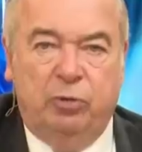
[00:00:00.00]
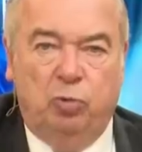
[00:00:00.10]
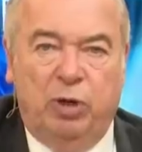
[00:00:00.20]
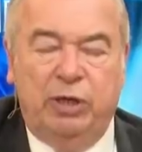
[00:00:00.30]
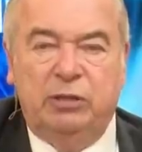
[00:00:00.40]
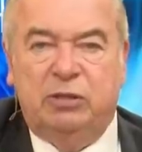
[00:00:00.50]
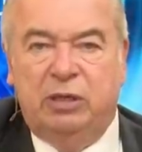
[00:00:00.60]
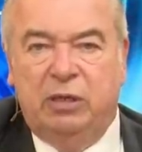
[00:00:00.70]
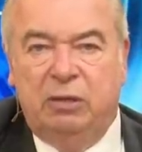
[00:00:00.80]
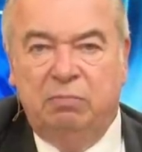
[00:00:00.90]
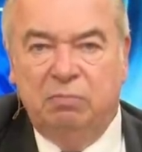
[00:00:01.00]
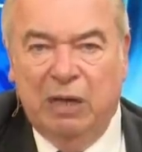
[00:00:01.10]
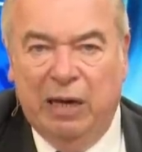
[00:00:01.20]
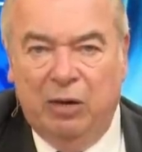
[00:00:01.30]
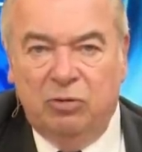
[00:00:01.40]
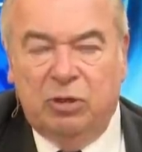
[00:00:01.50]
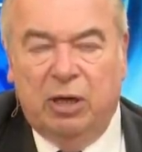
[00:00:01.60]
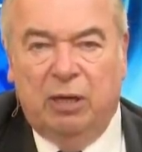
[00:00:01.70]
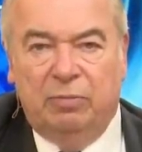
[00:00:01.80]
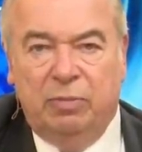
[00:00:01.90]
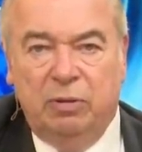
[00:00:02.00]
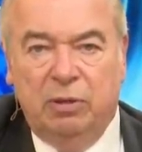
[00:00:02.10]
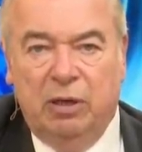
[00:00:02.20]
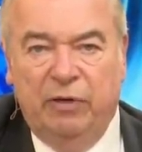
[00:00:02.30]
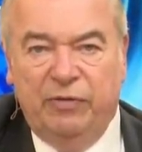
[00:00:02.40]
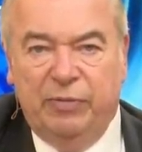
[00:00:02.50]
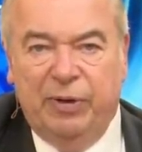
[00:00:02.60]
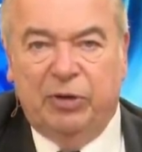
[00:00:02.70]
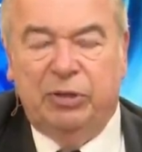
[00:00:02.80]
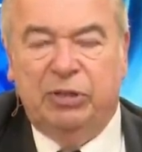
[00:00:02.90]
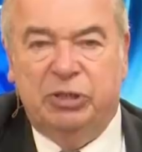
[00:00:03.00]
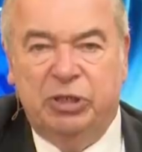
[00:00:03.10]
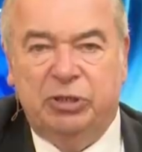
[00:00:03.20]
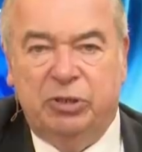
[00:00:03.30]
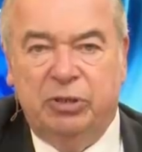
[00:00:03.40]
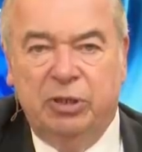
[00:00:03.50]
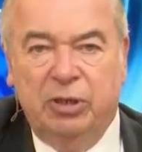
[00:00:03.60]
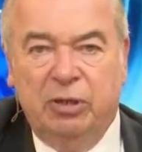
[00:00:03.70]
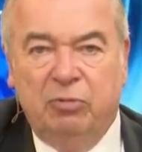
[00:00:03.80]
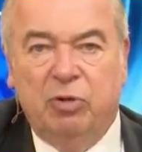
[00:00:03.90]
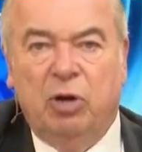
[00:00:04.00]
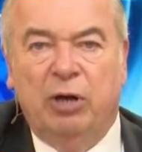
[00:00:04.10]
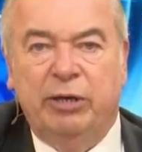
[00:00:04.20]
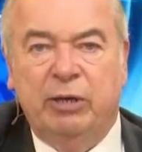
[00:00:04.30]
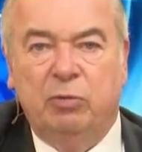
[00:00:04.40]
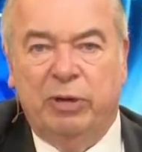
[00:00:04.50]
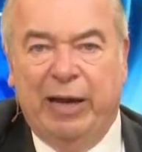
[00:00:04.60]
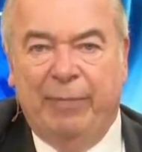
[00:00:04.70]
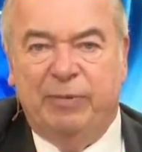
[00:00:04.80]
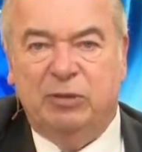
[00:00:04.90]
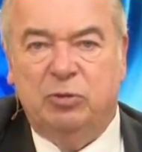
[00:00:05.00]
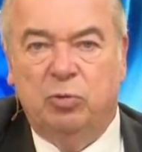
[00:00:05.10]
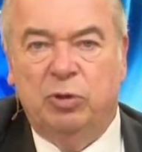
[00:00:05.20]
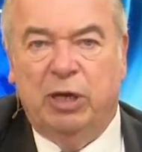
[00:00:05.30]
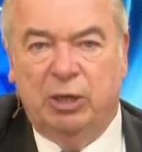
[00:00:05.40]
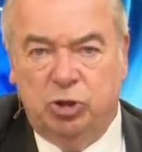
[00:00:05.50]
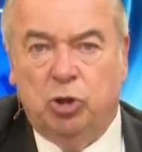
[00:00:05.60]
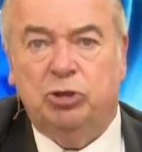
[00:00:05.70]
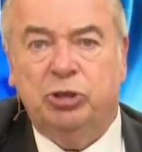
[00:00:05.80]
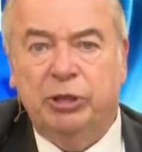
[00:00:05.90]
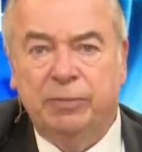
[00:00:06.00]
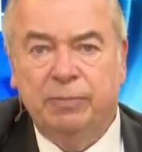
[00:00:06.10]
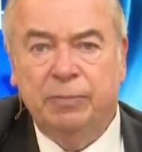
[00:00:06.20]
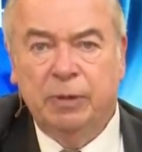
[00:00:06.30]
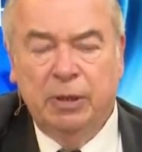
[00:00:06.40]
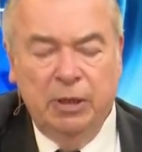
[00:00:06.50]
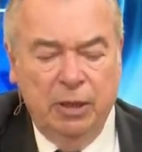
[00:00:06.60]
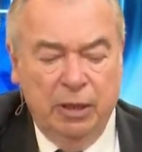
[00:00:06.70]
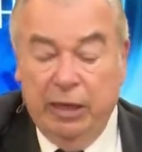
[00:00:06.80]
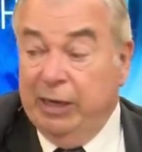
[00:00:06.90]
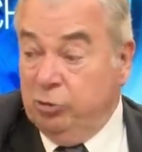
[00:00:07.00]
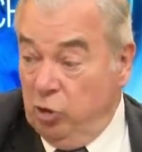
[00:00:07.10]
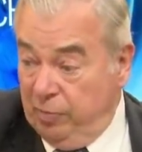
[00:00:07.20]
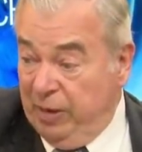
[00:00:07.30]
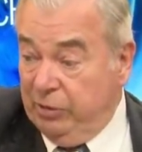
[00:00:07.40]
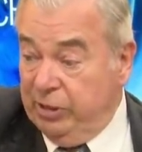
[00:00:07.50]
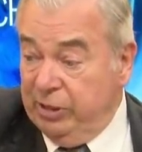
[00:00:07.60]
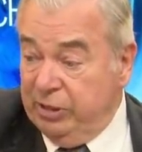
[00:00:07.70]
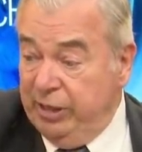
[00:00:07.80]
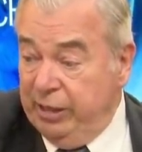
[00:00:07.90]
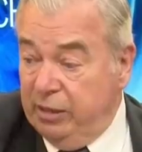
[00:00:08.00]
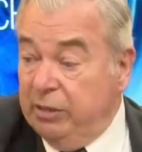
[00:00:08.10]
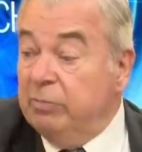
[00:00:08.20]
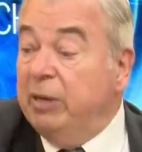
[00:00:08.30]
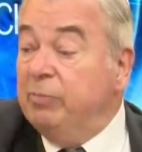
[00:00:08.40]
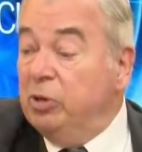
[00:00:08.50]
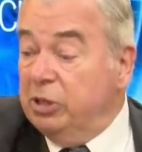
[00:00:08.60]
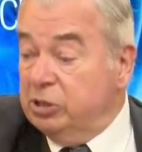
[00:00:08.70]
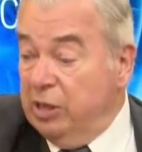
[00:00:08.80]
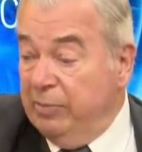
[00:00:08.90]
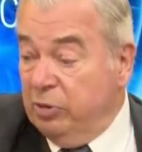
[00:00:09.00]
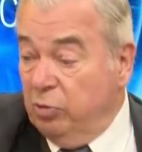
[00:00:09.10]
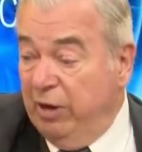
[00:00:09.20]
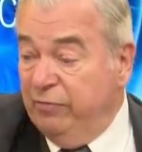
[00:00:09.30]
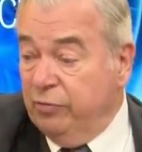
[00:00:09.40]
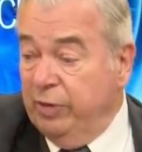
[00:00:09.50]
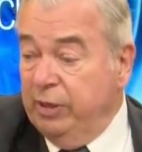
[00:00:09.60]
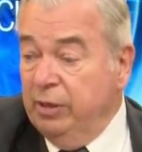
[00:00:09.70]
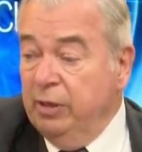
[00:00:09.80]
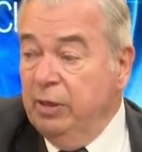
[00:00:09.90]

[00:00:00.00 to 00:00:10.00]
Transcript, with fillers: at what is the outcome of an American decision regarding what happens with Khashoggi. And I talk about it indeed in my book, Islamic Rivalry,